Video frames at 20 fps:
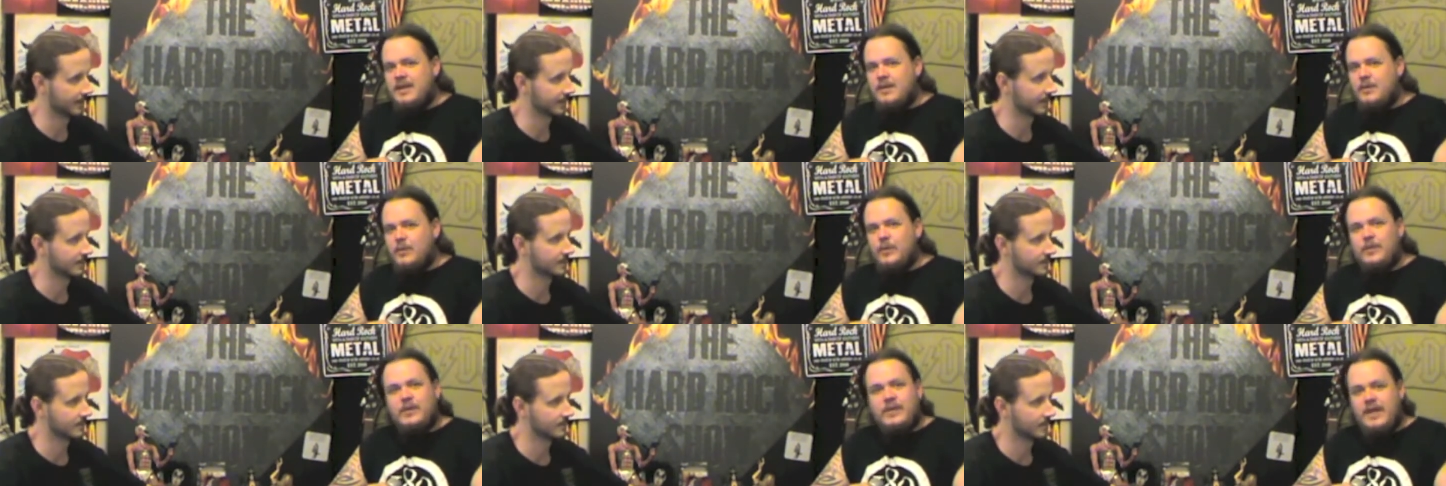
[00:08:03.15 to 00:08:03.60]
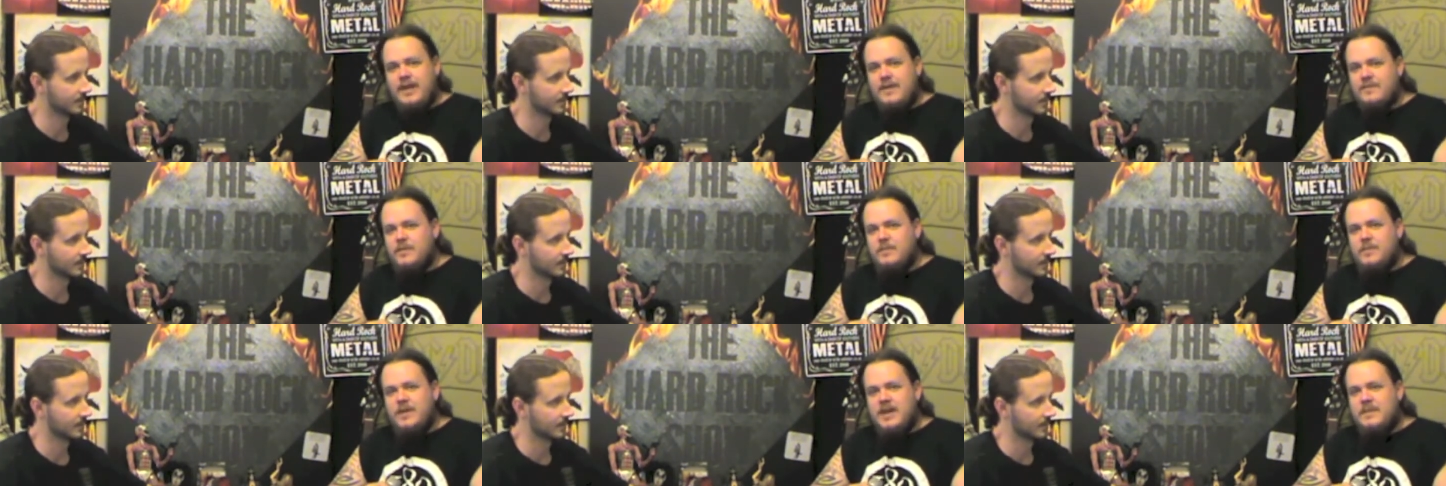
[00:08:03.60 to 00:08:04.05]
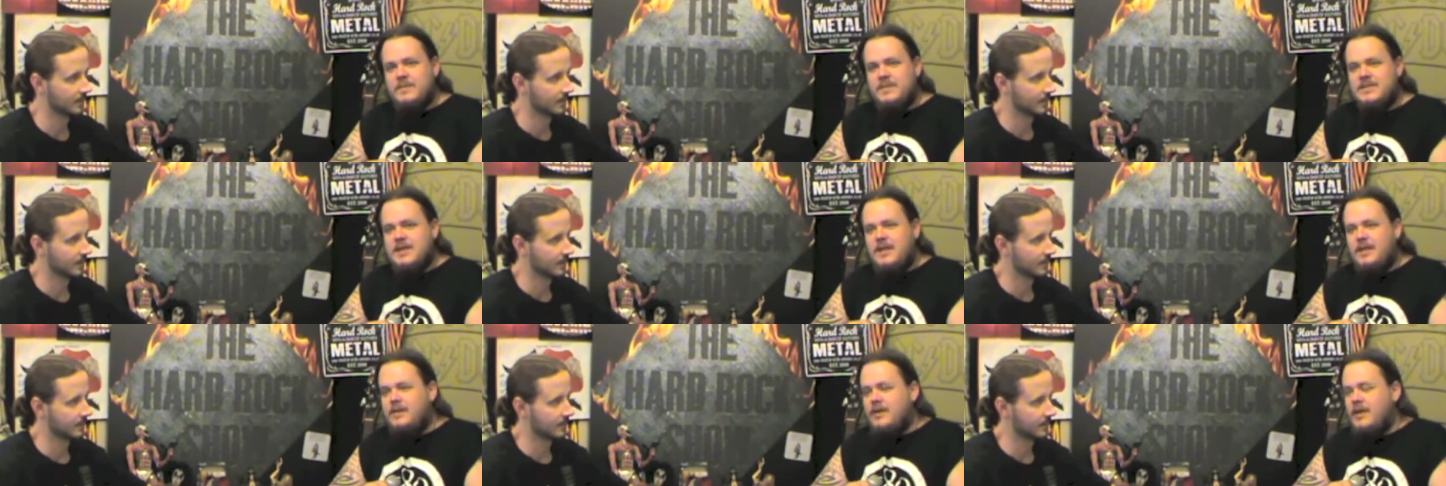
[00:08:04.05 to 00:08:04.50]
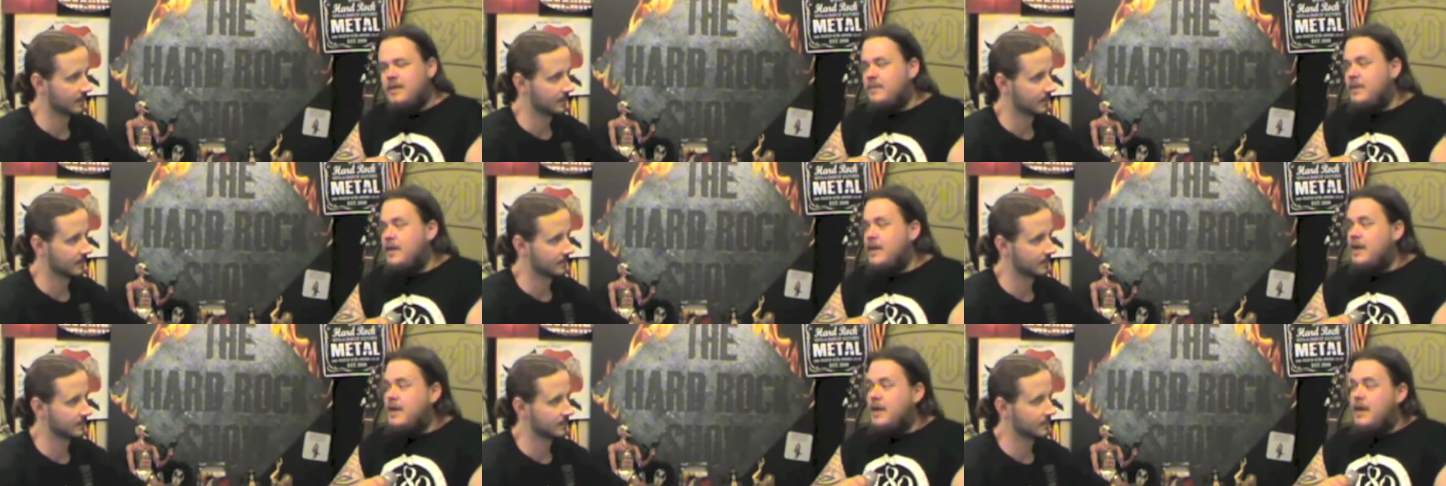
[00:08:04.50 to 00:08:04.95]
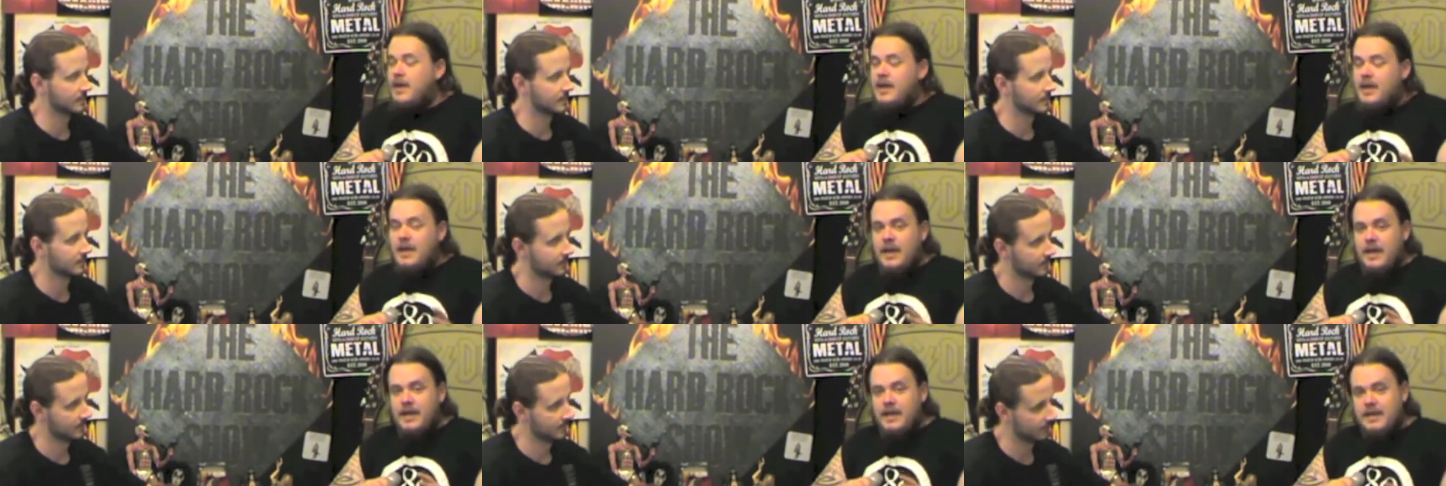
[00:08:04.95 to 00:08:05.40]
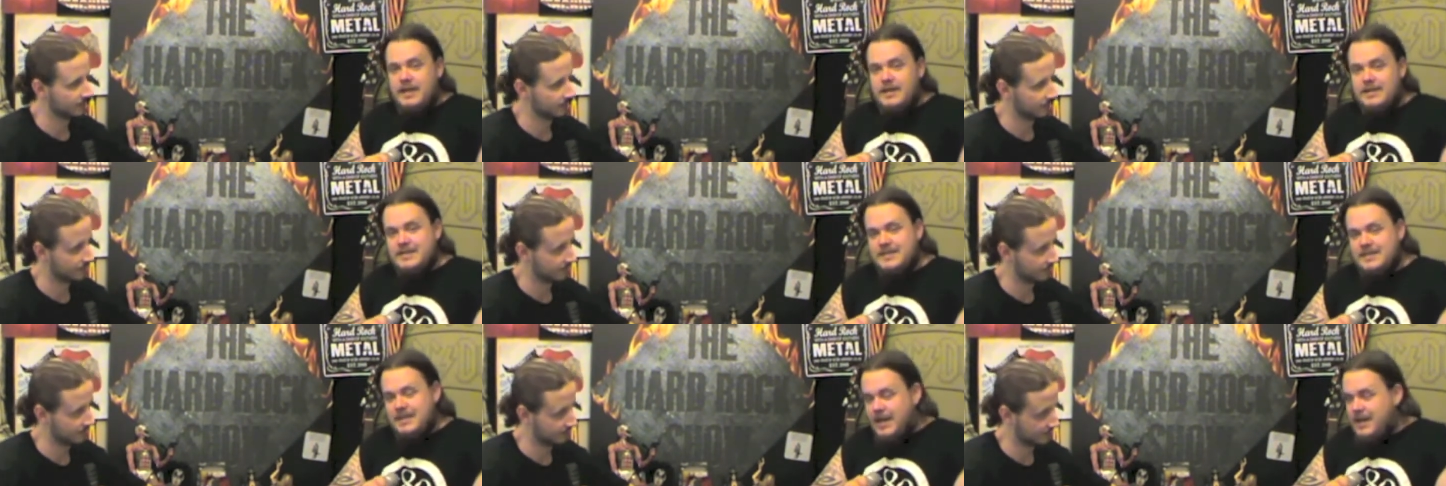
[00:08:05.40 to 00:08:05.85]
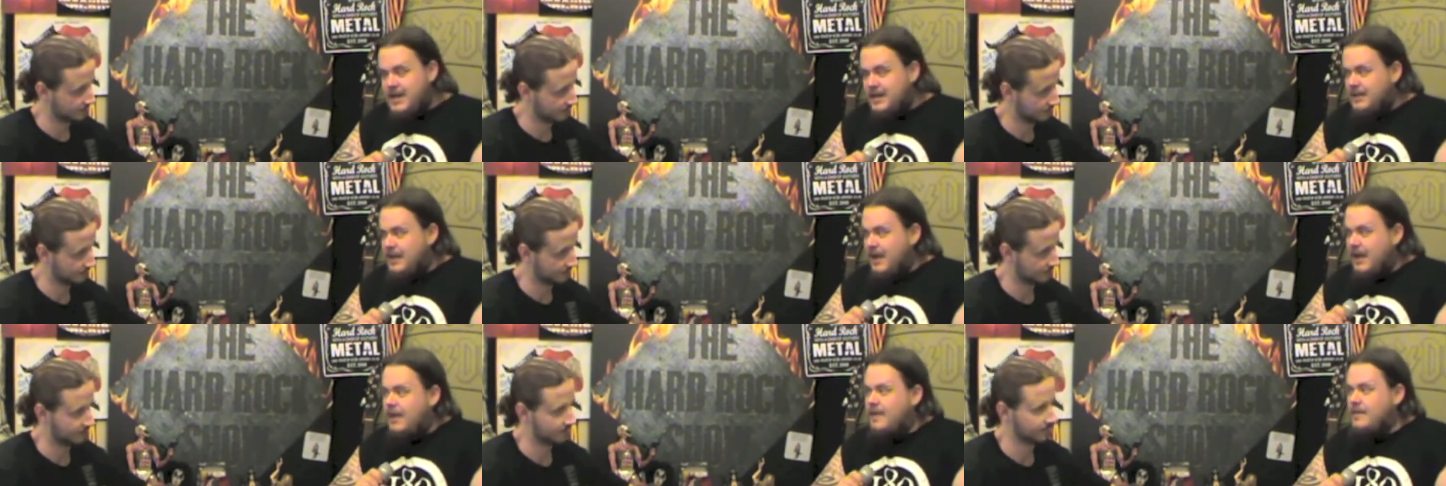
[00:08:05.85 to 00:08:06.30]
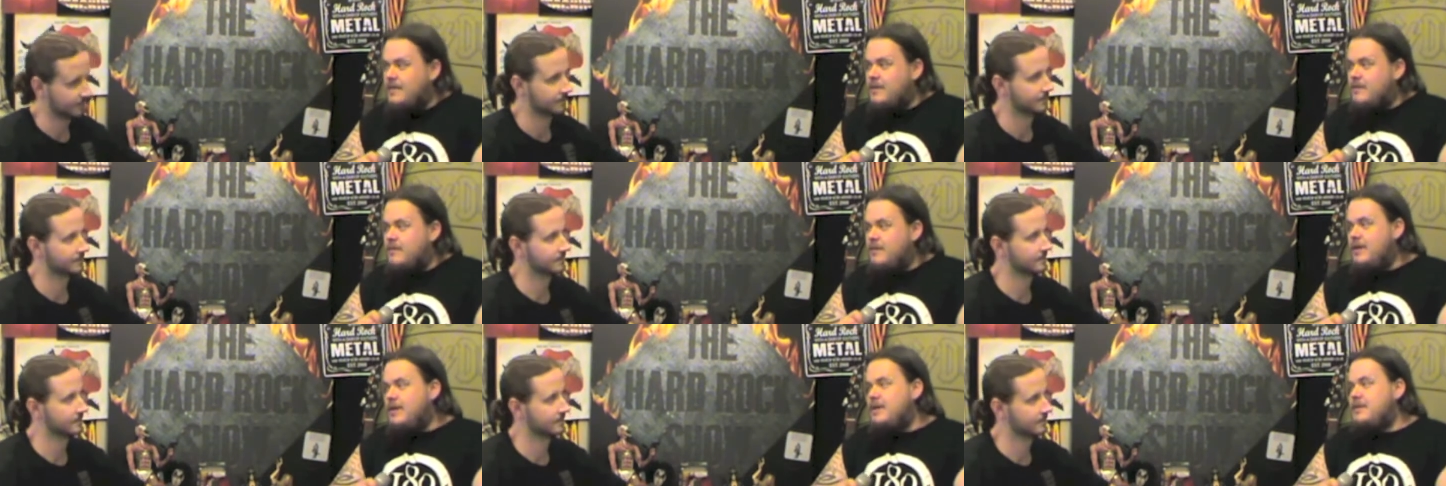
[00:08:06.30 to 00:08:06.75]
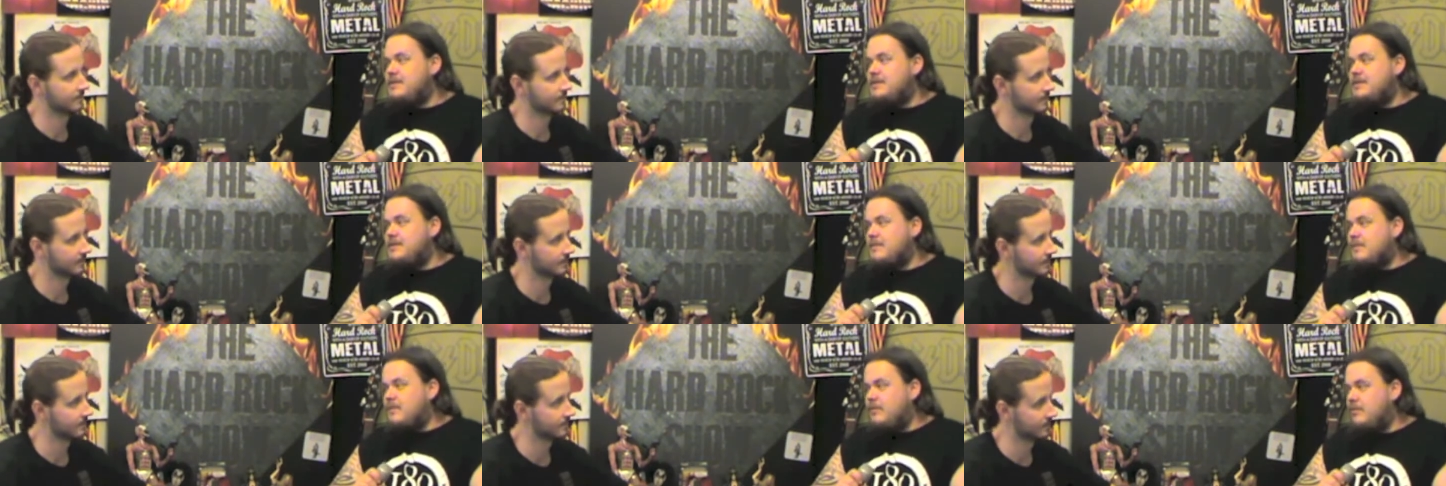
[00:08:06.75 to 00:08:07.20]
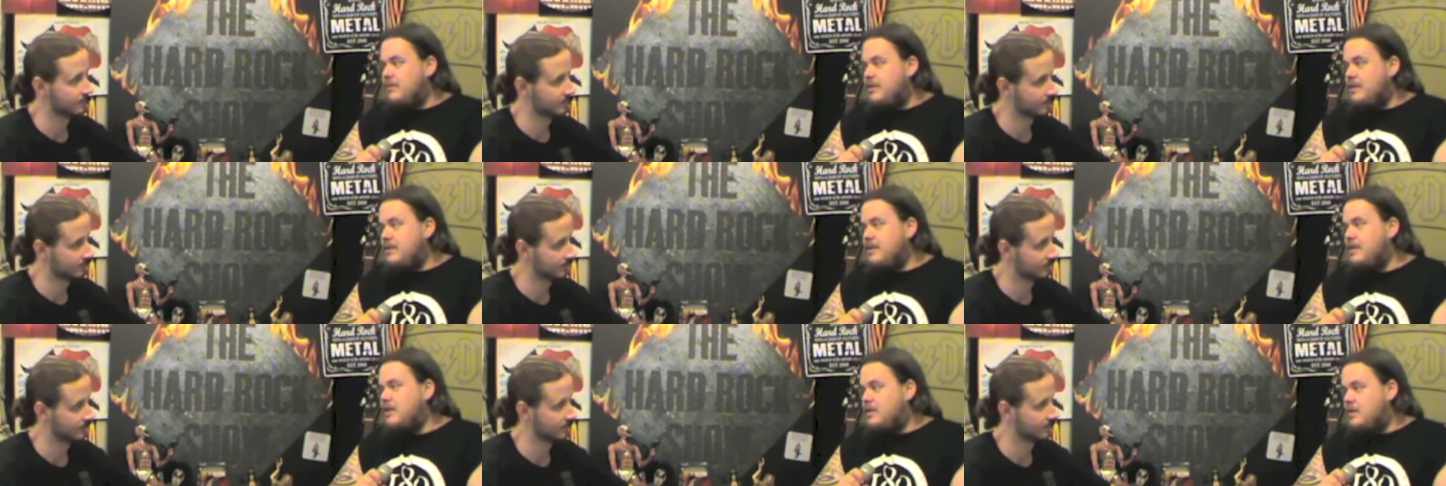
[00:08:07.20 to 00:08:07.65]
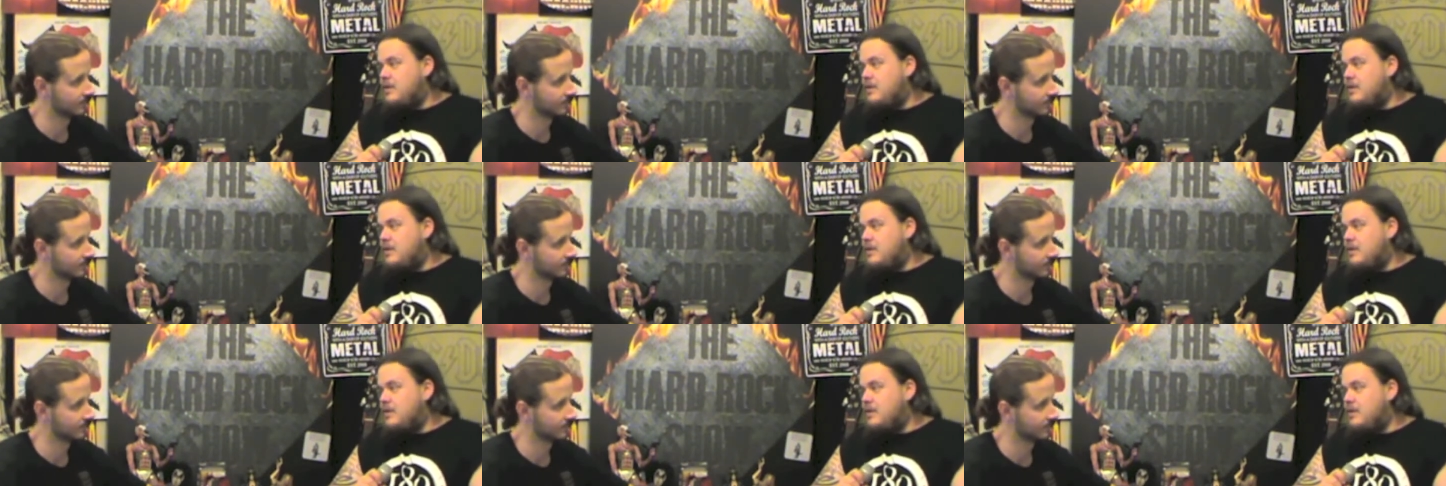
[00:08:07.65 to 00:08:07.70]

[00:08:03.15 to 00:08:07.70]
Speaker 1: it will ever be a Metallica album in saying that, there is some really